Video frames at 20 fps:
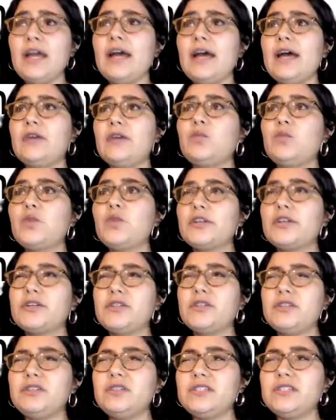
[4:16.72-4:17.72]
And what are
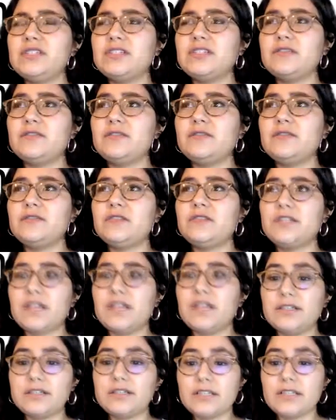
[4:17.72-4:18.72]
the units of
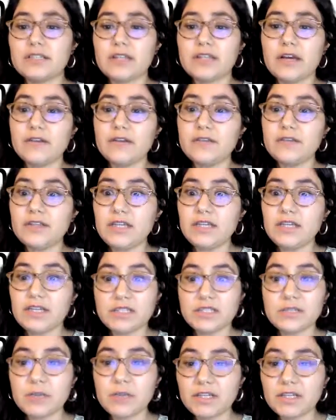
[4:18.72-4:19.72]
analysis of the
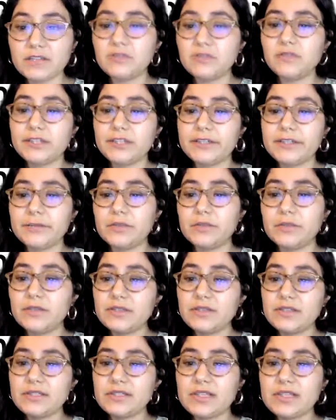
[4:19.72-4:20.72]
independent
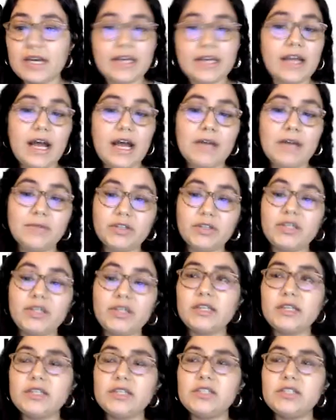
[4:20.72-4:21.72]
variables that I'm
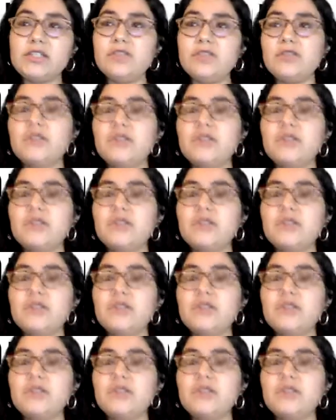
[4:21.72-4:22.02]
looking into?